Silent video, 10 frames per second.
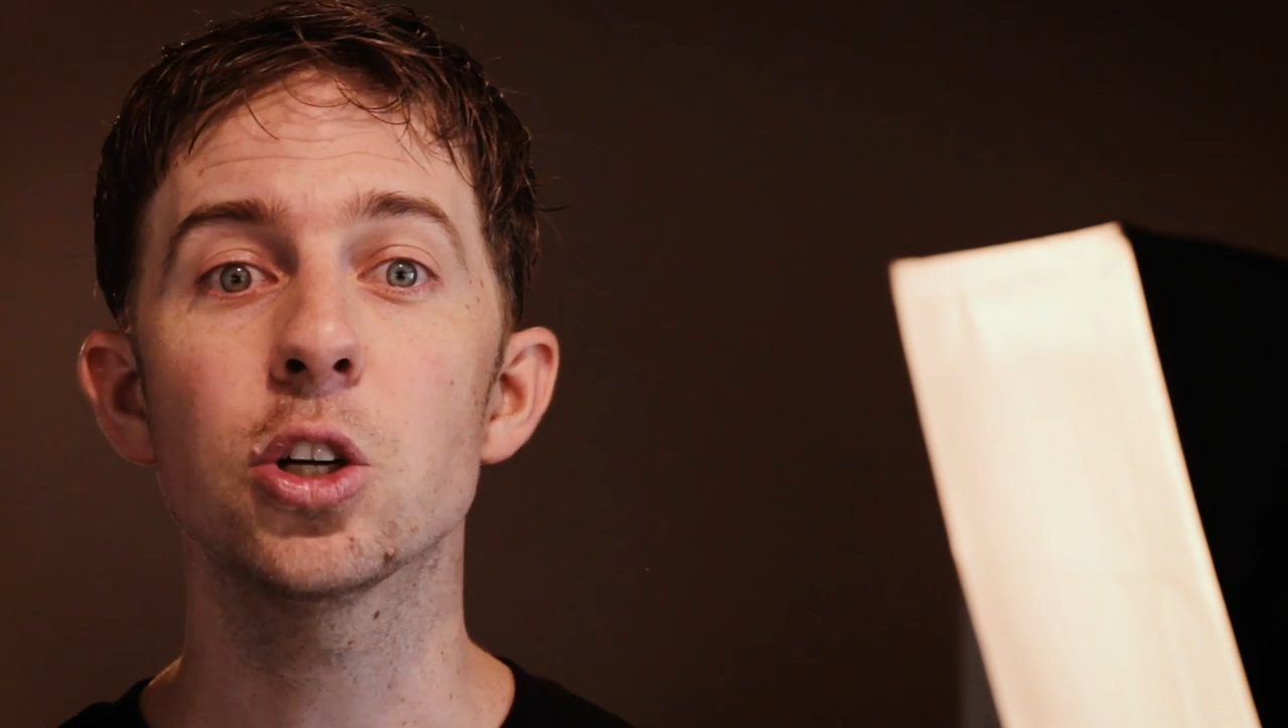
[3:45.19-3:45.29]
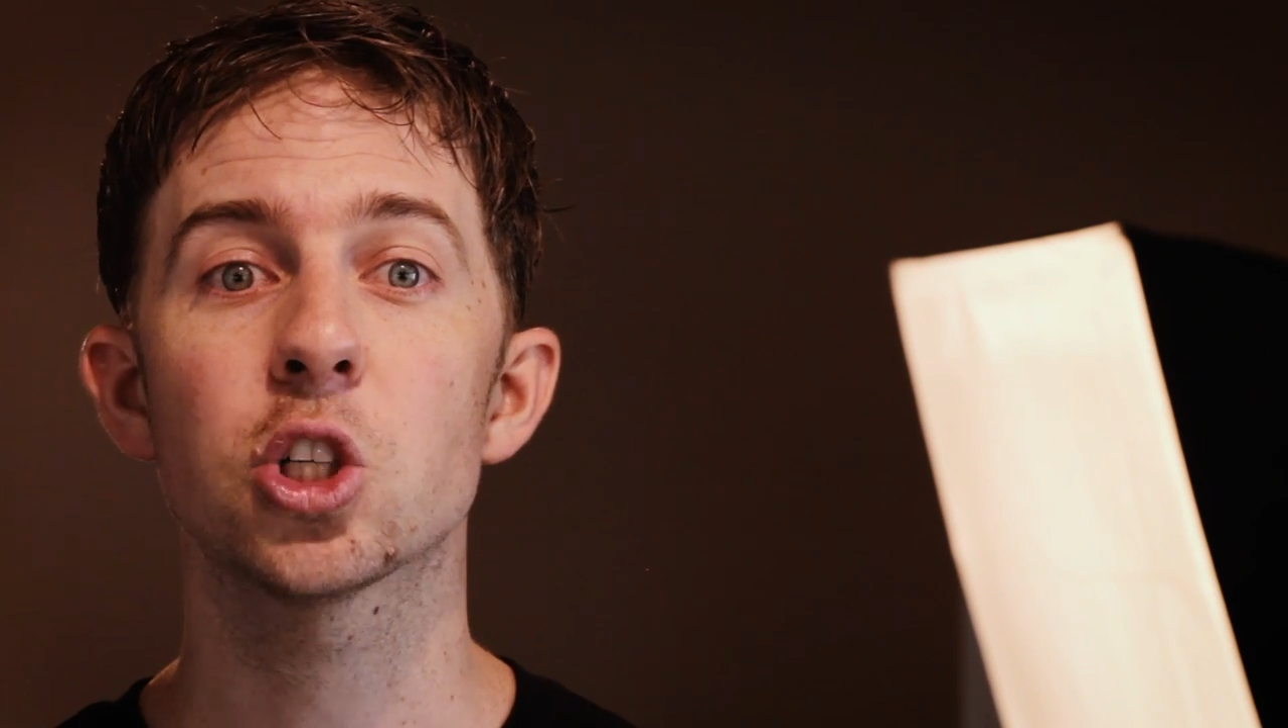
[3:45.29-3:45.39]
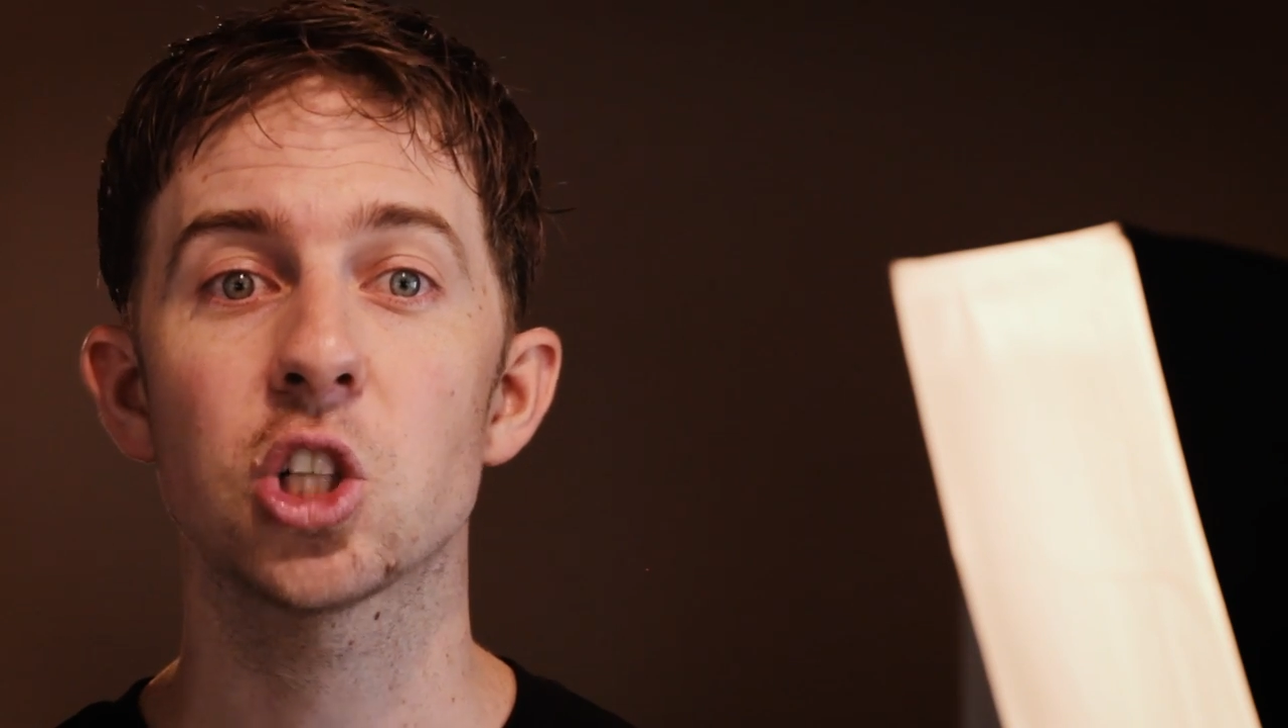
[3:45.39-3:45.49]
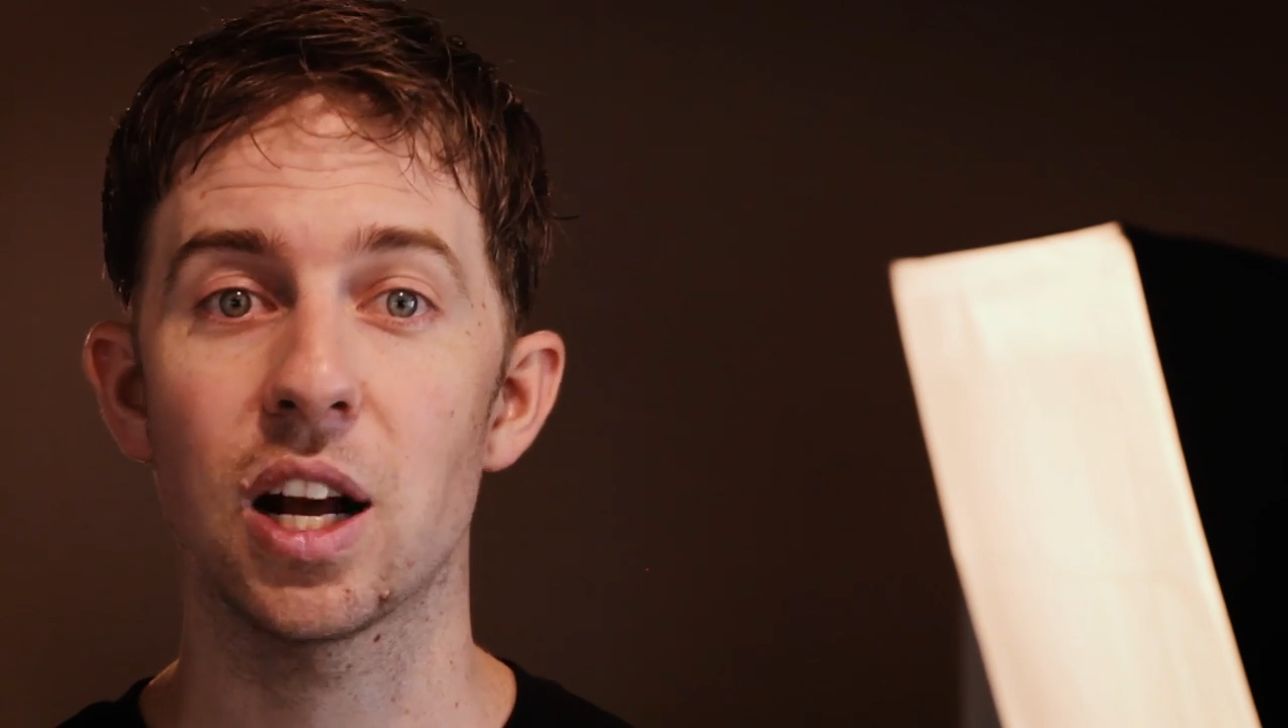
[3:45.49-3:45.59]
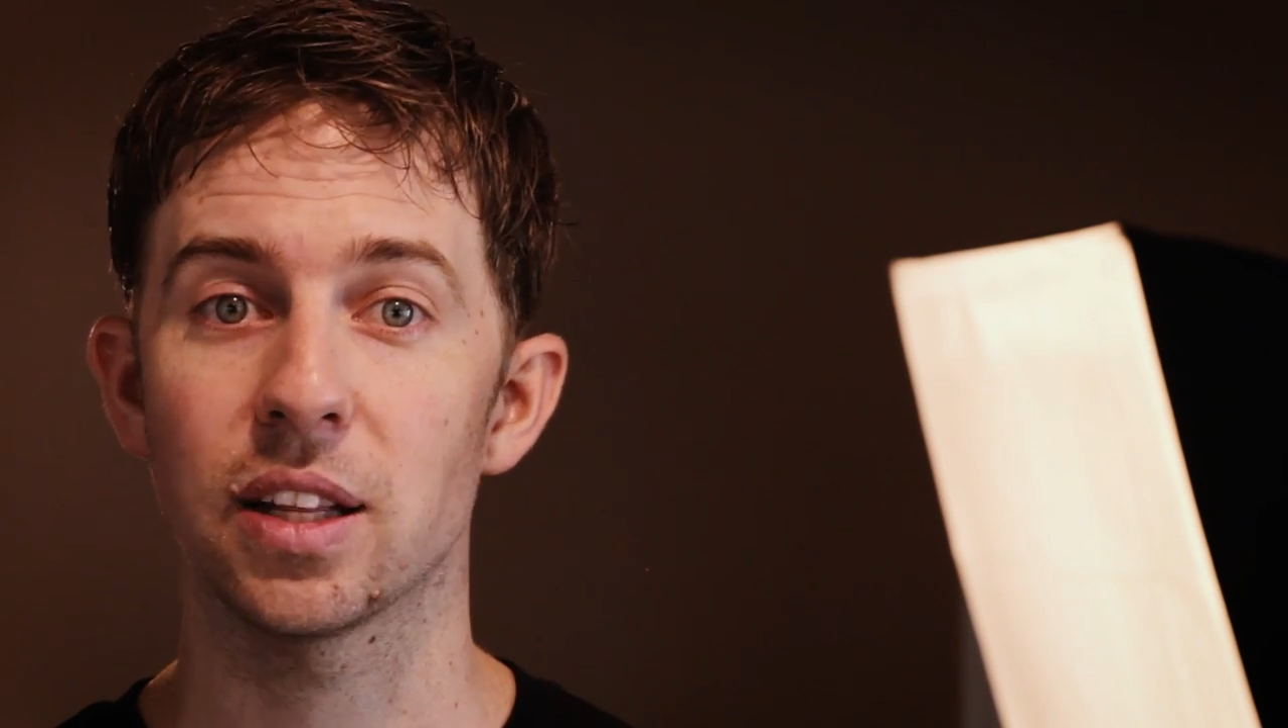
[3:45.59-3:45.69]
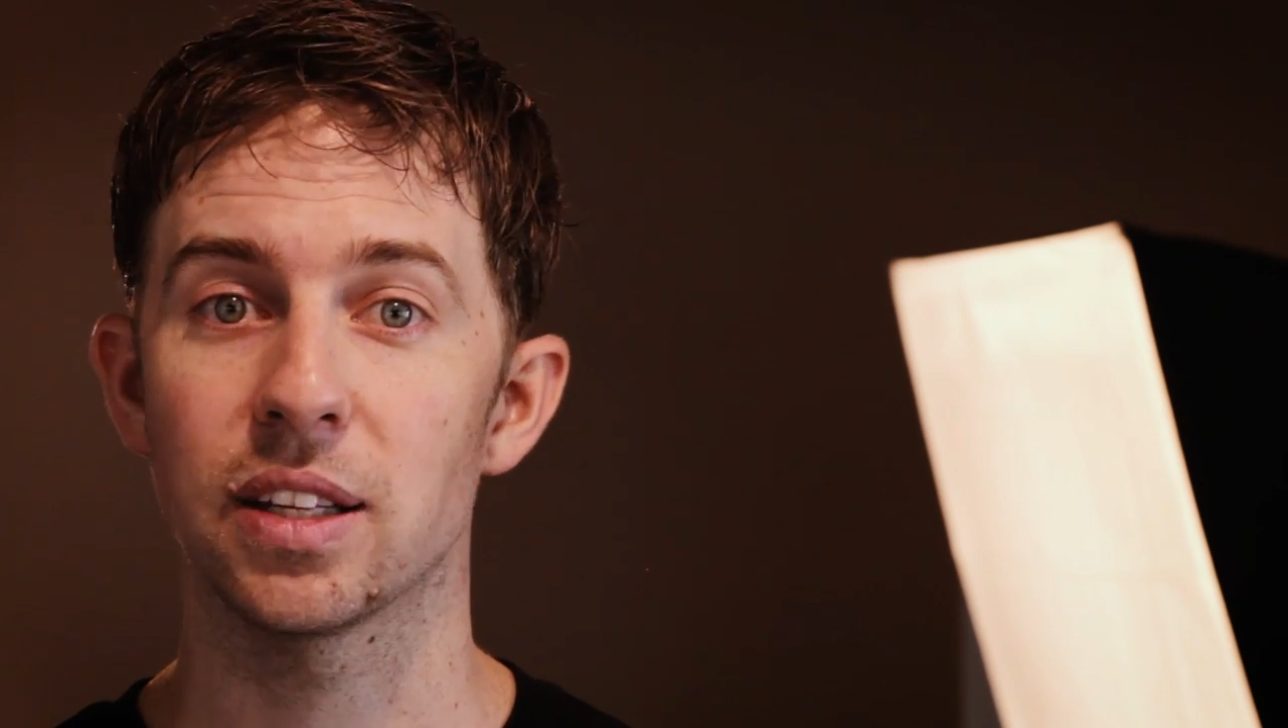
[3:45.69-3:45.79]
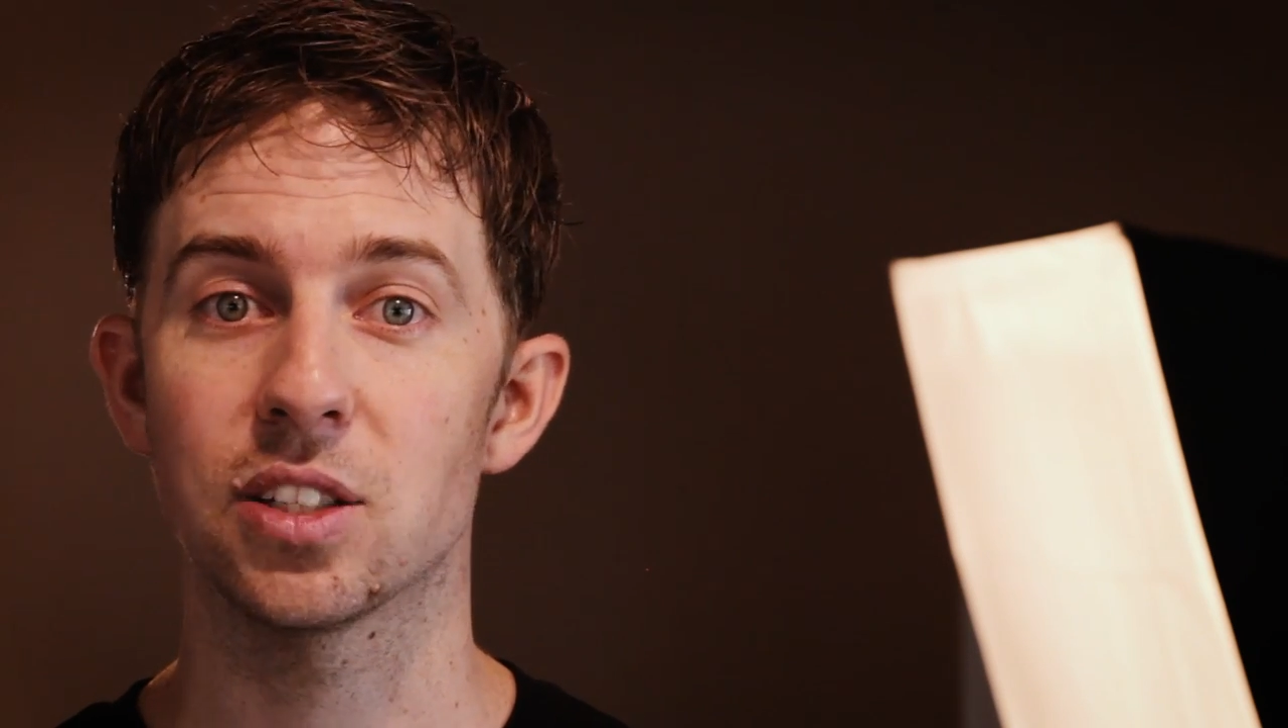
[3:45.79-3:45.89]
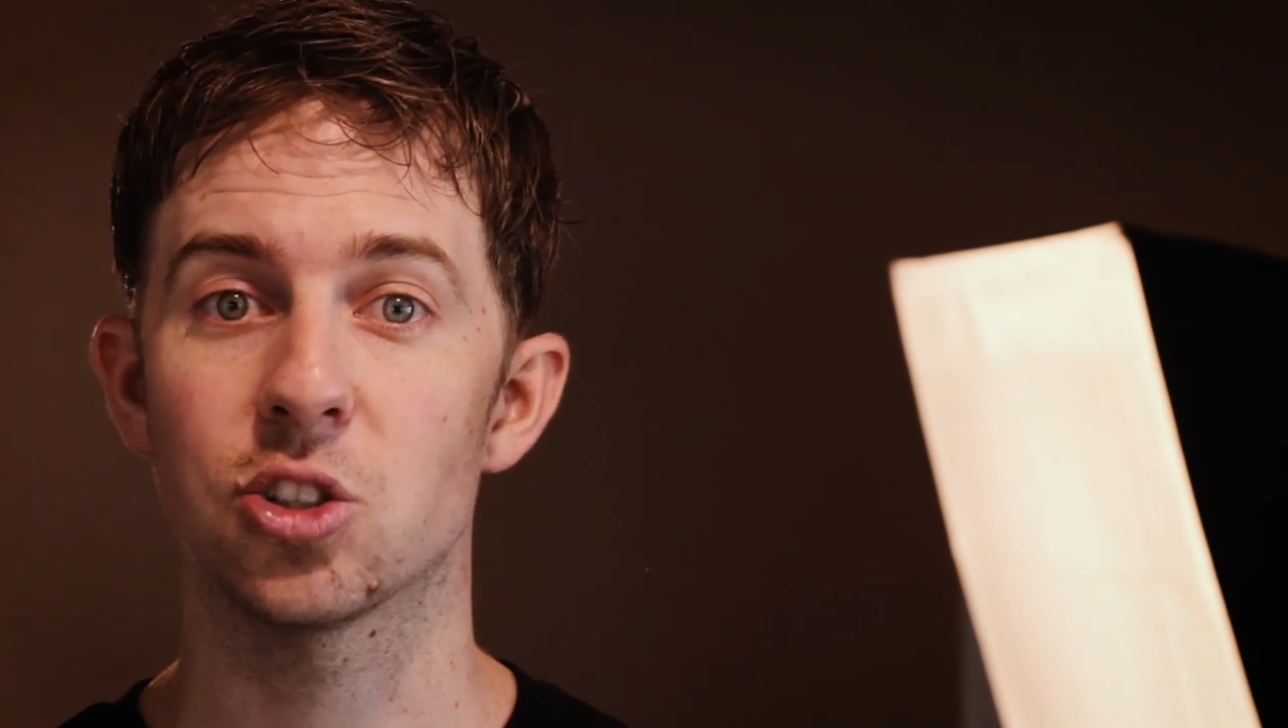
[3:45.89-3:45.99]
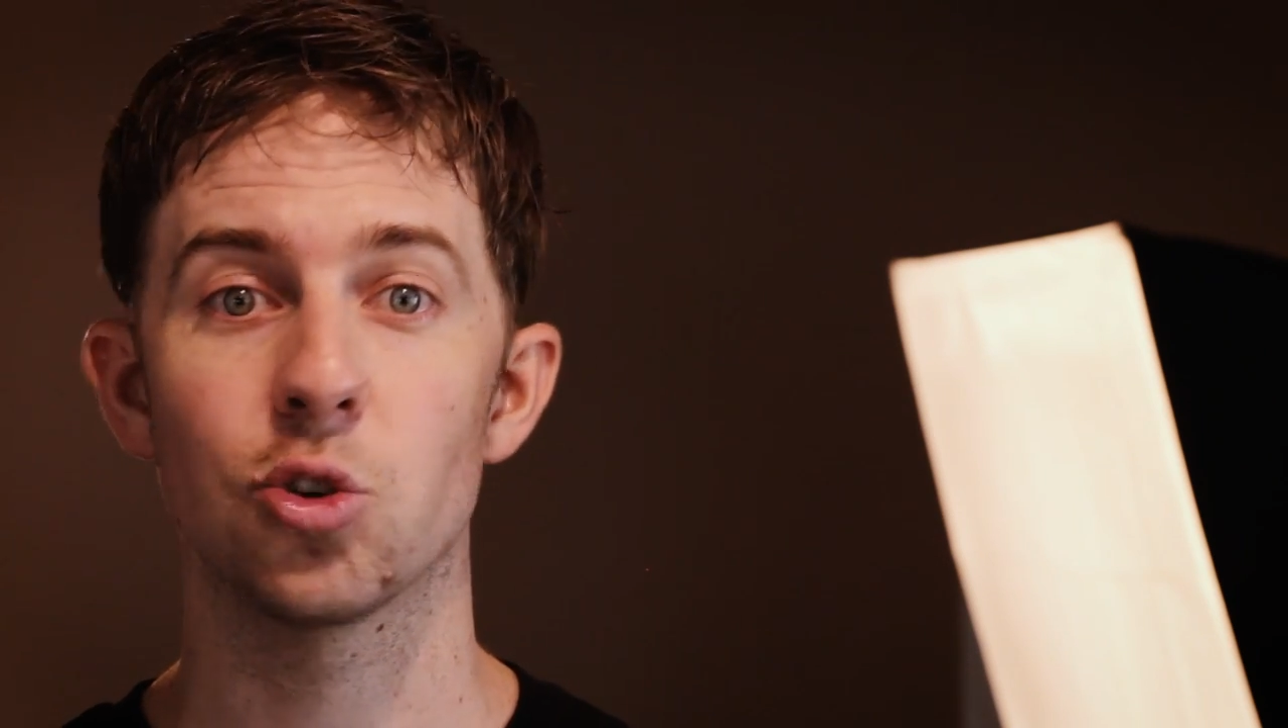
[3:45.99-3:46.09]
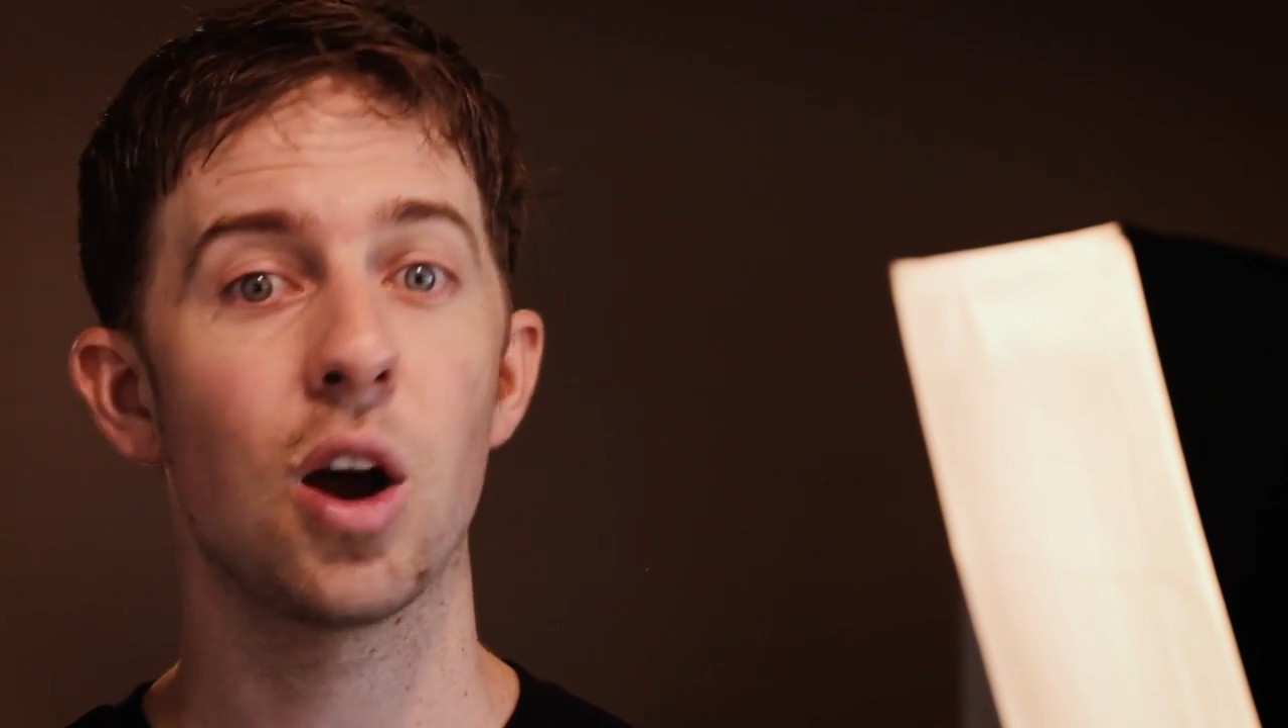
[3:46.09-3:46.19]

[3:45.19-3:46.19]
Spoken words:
your shot list,